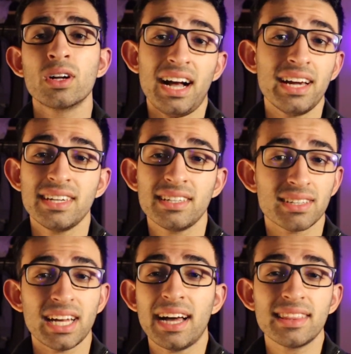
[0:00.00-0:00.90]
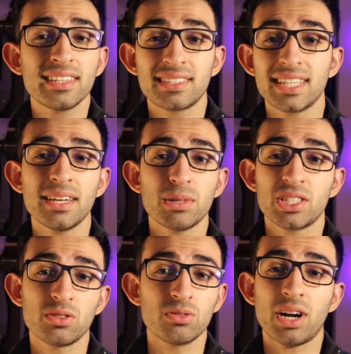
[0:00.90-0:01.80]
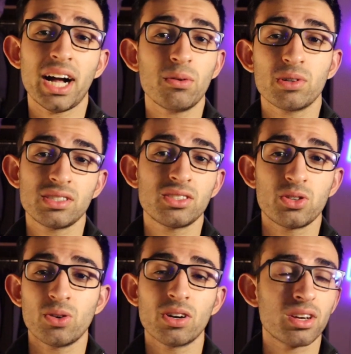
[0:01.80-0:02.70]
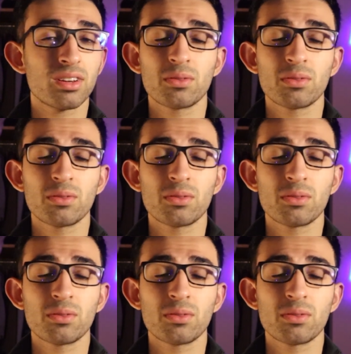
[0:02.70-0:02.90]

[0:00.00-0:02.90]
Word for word: I had the same issue. I wasn't sure